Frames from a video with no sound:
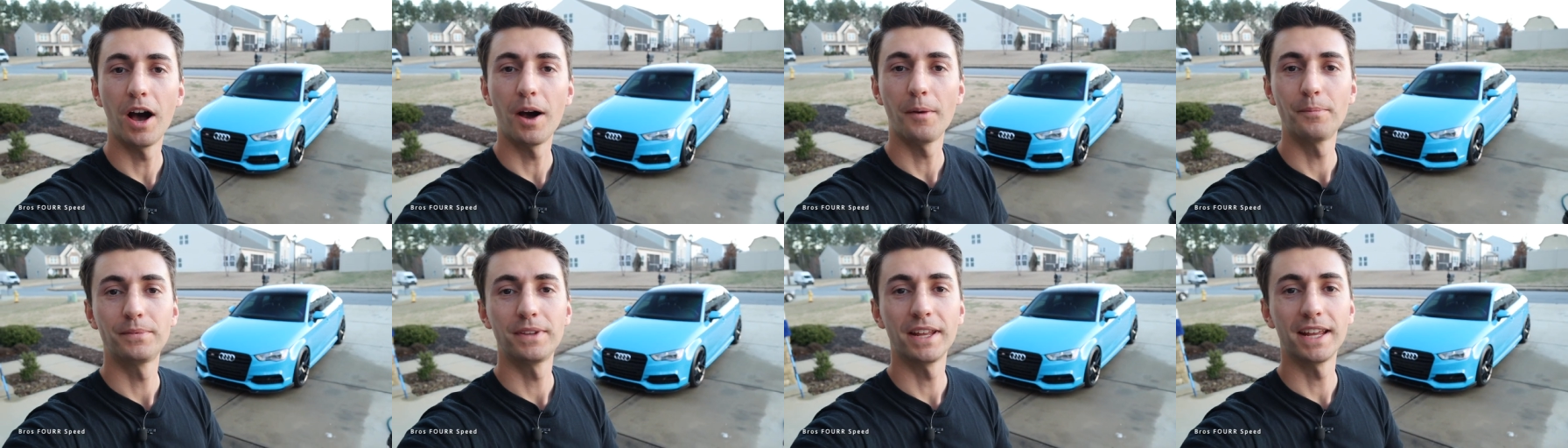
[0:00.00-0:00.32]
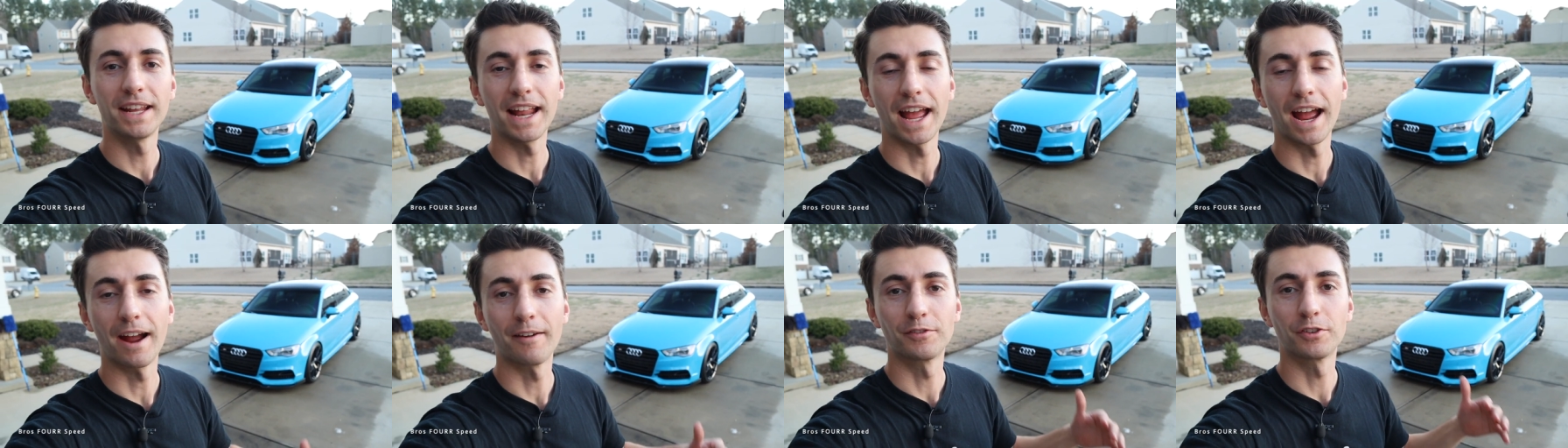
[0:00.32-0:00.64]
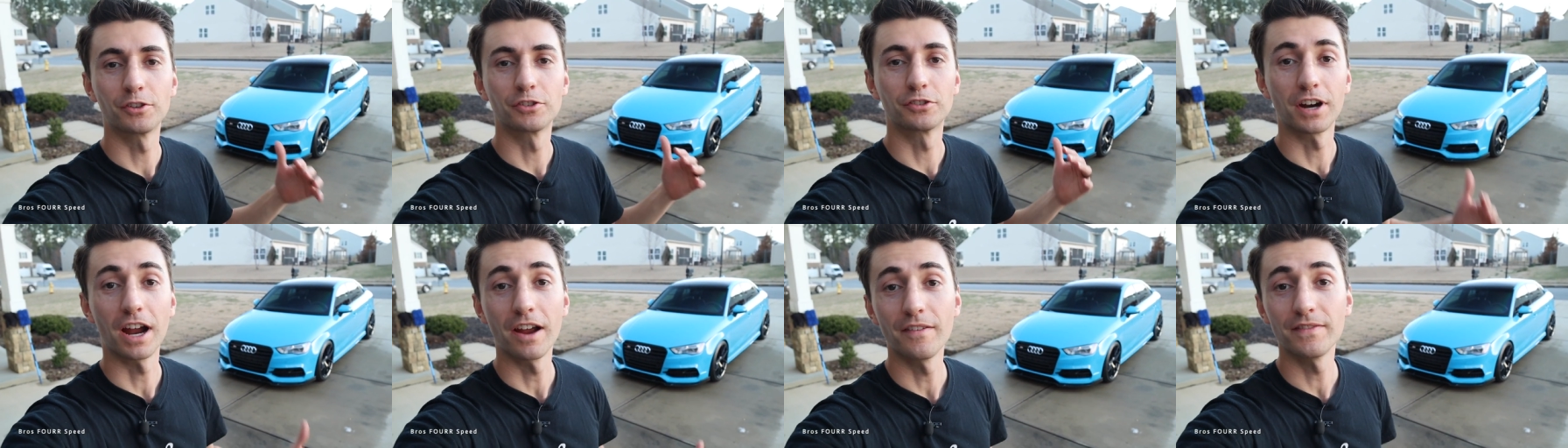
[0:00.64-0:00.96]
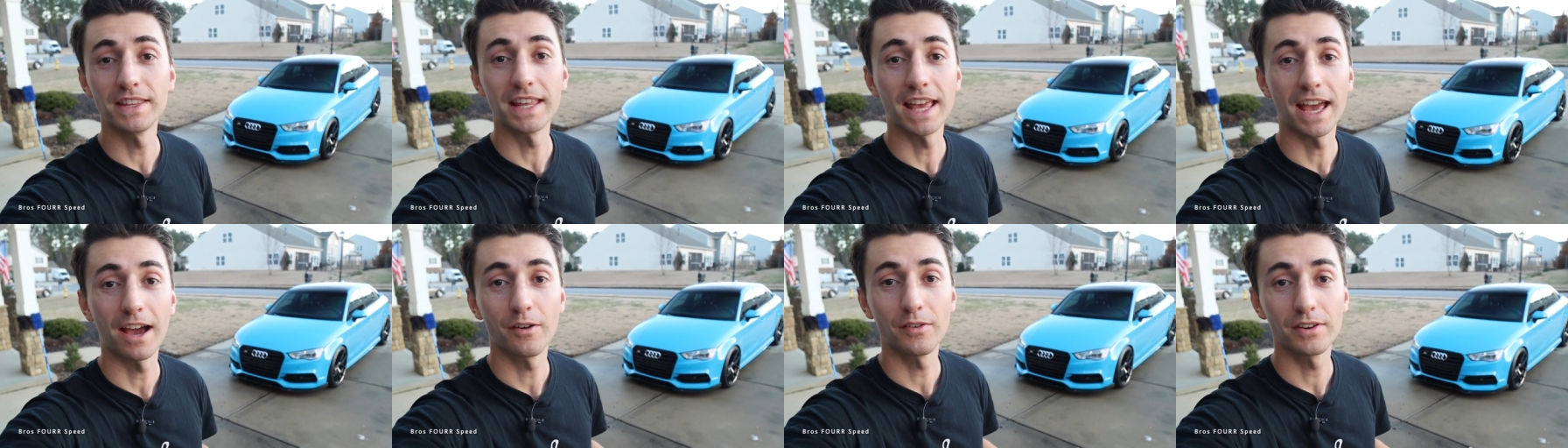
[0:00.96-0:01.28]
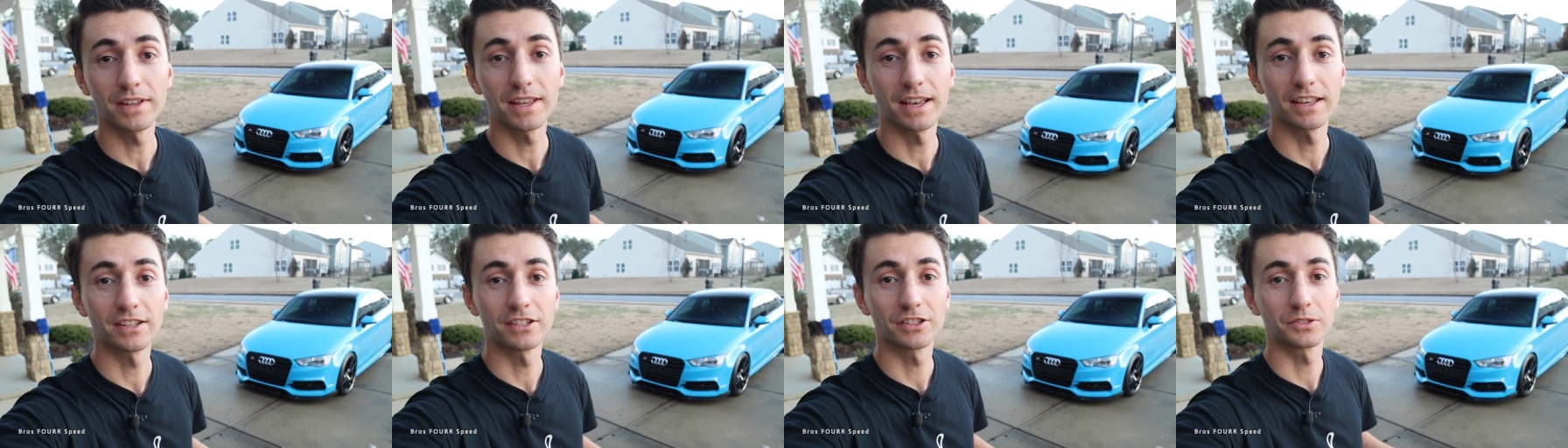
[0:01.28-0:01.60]
update after driving the
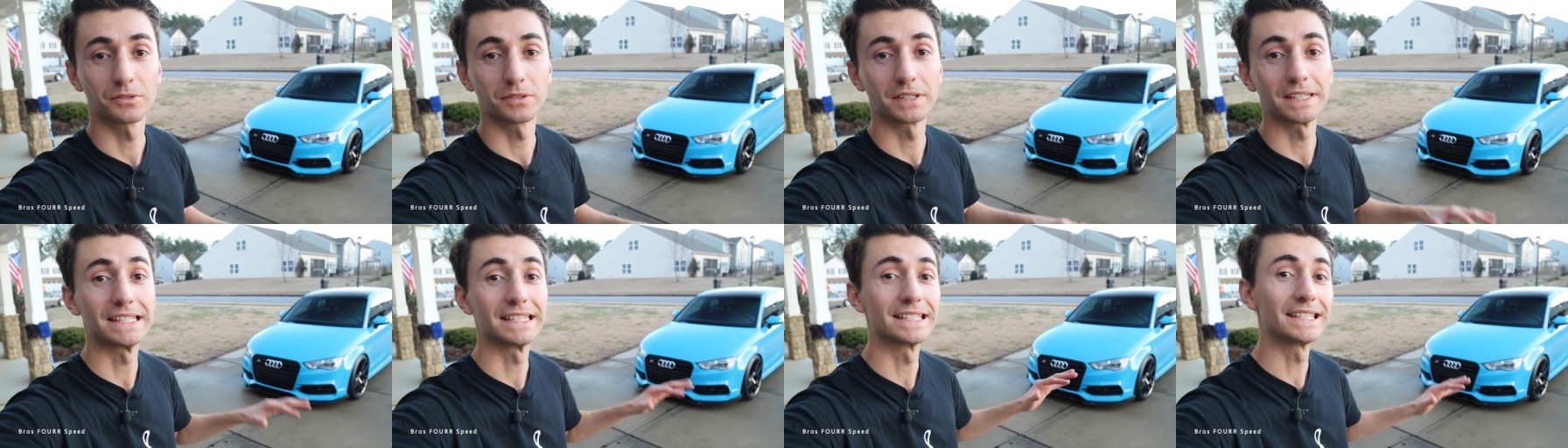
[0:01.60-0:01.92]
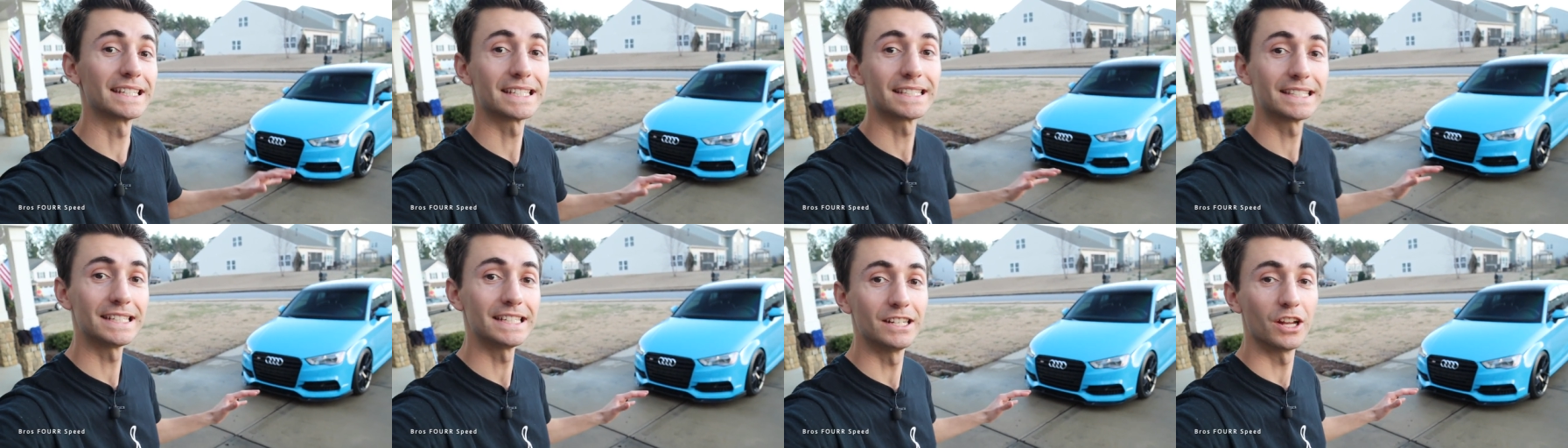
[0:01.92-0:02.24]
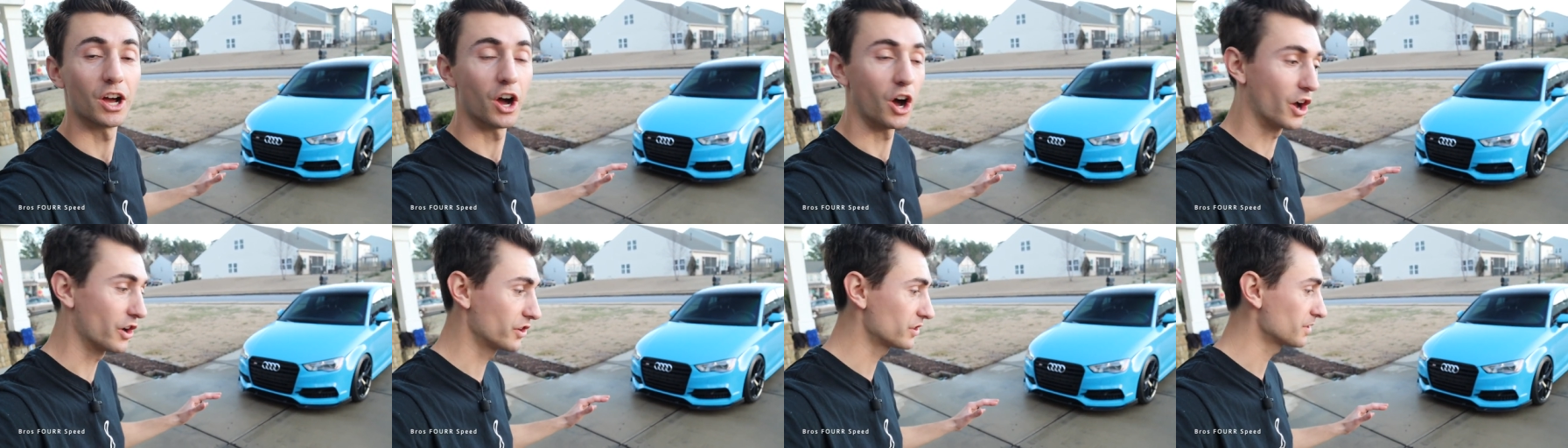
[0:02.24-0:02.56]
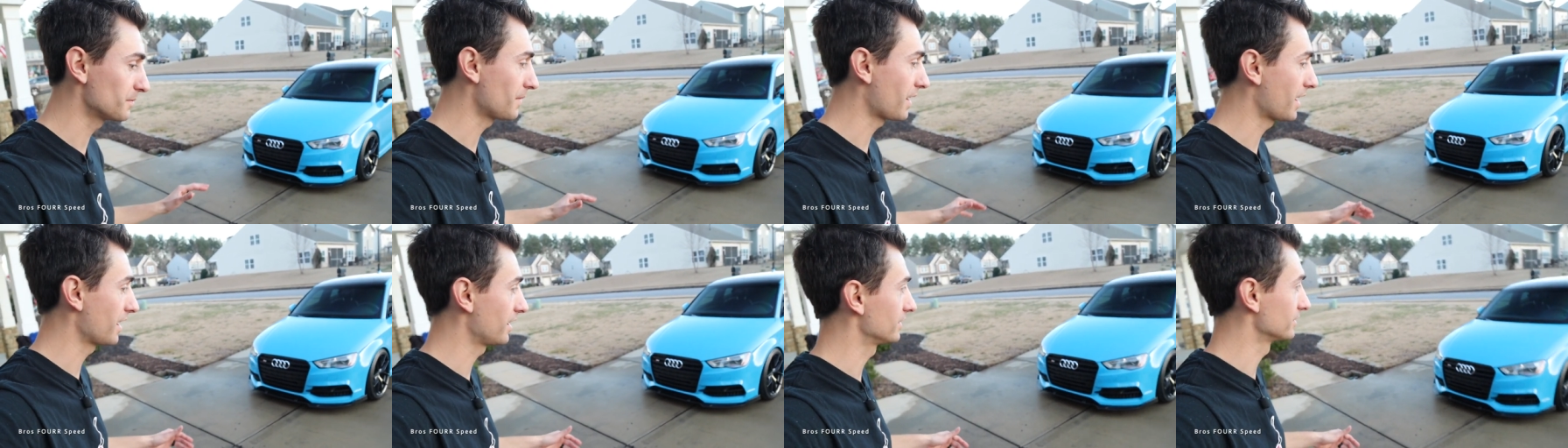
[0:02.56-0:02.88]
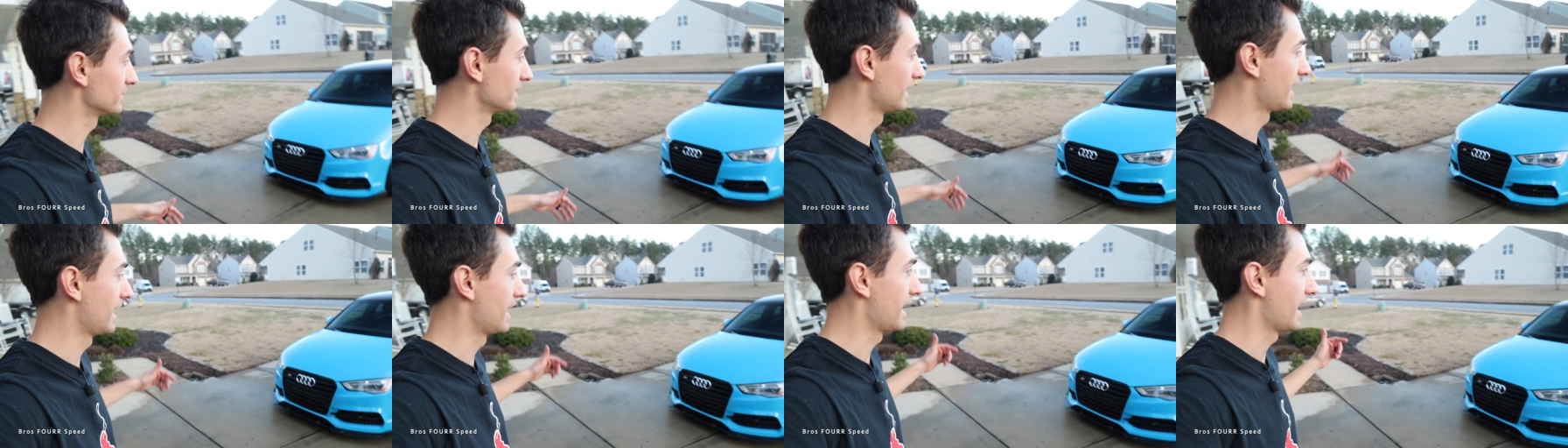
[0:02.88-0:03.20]
Audi S three, sixteen hundred miles,